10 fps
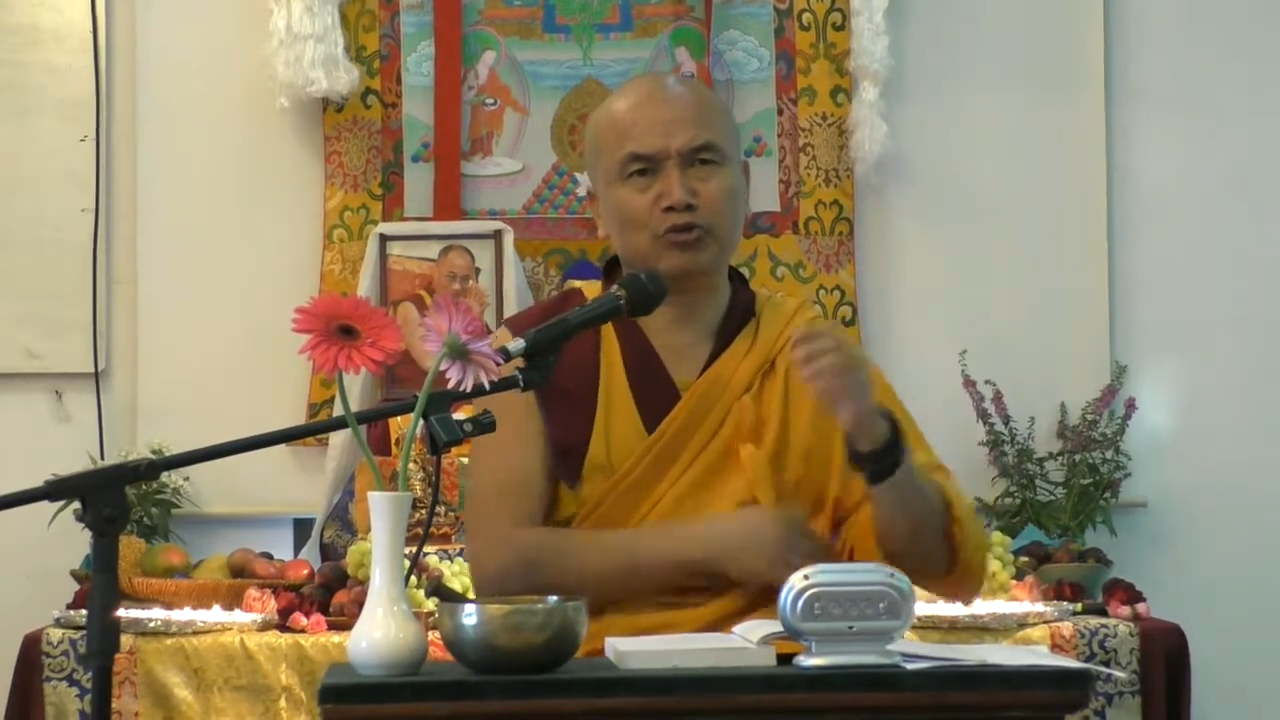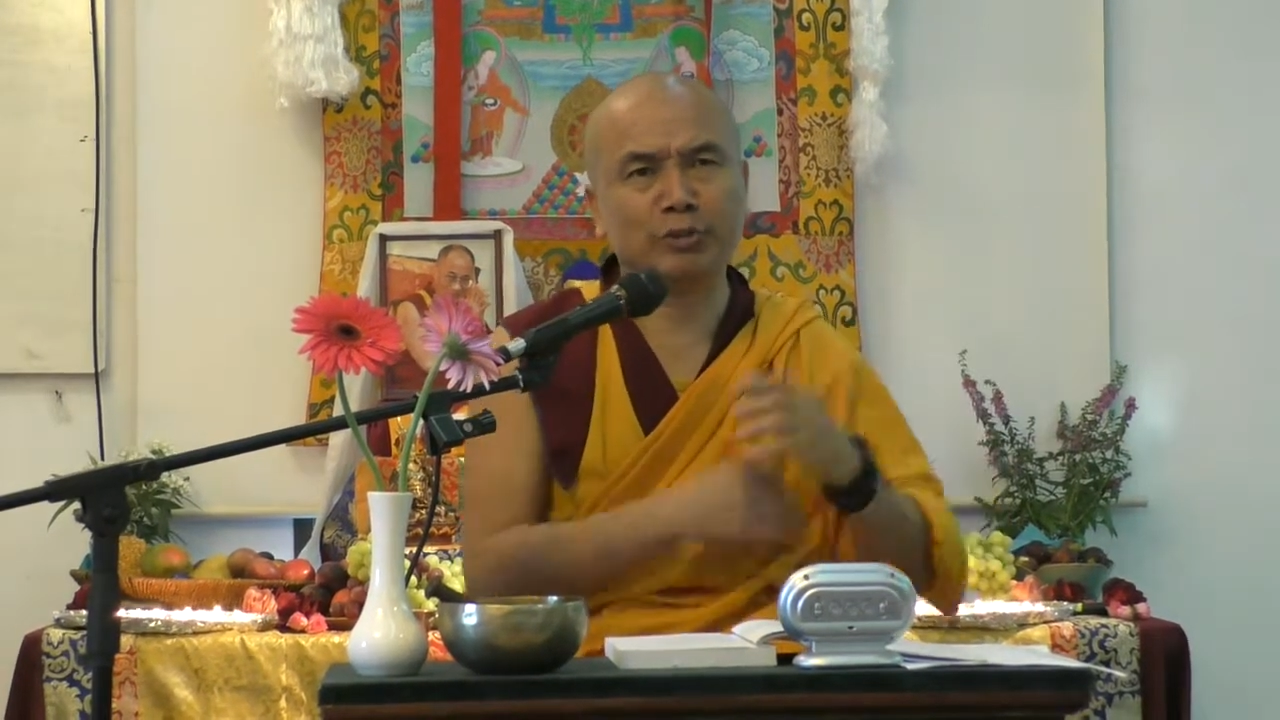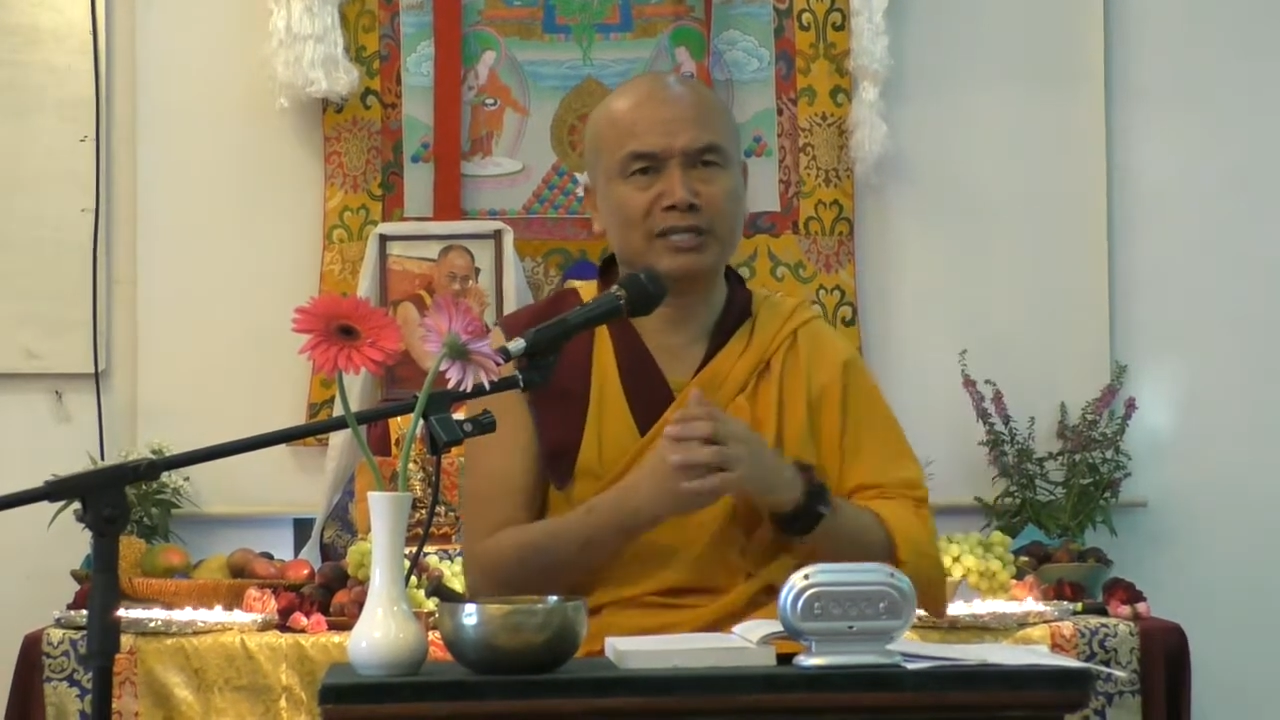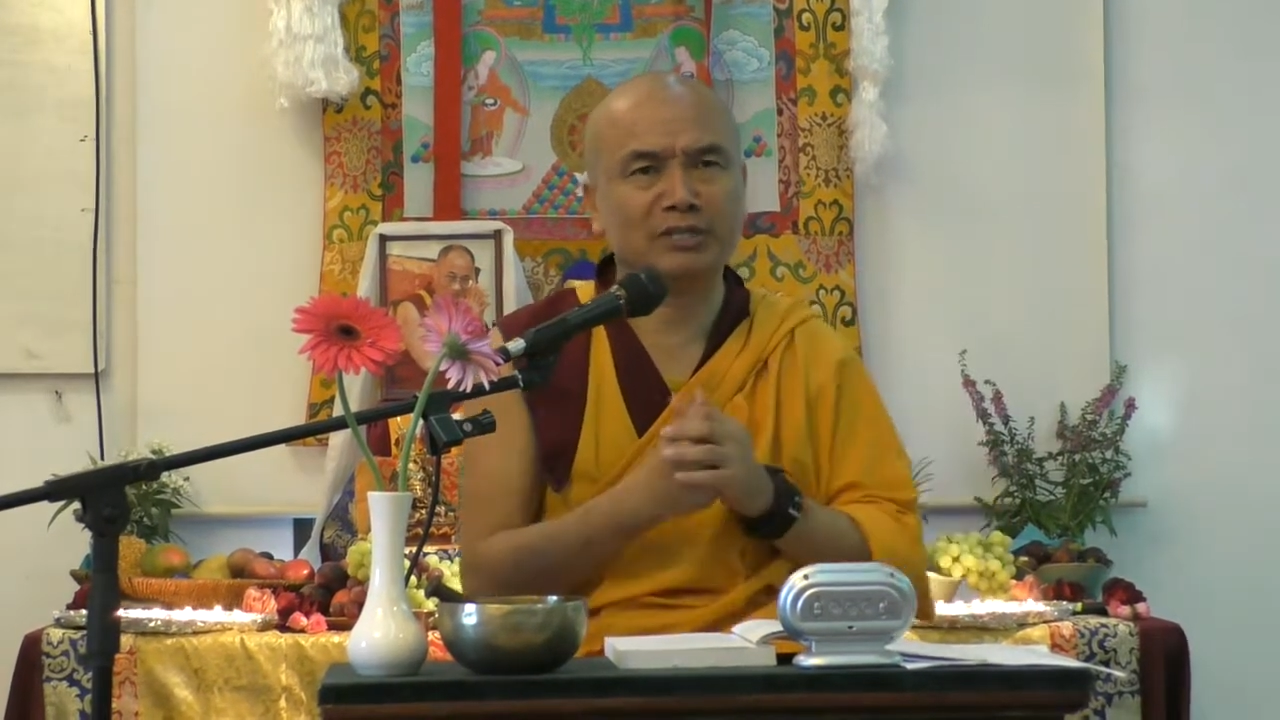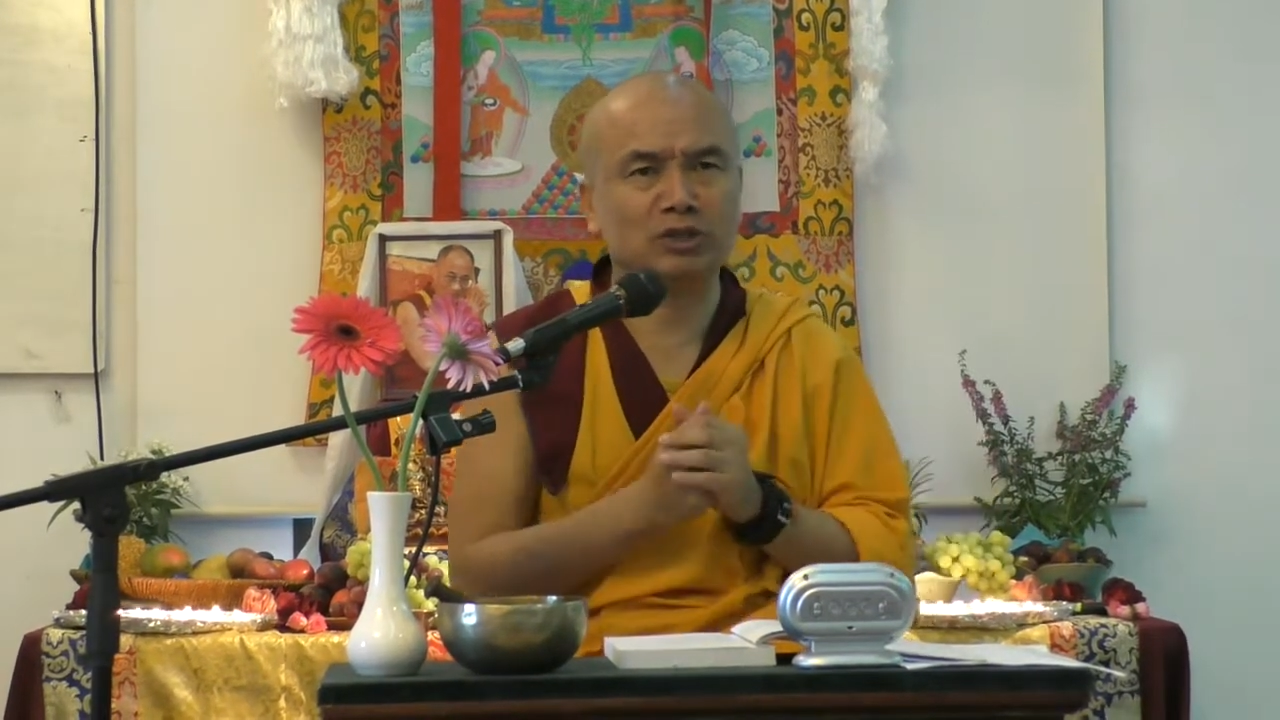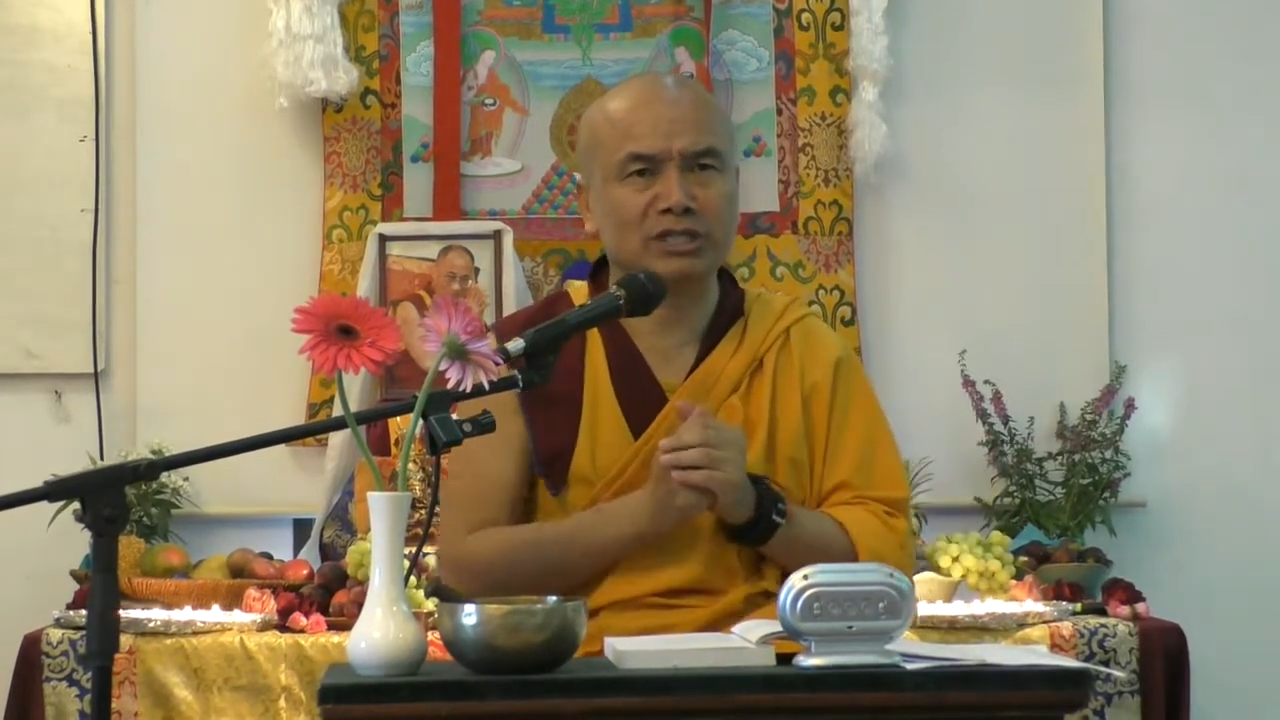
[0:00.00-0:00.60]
to make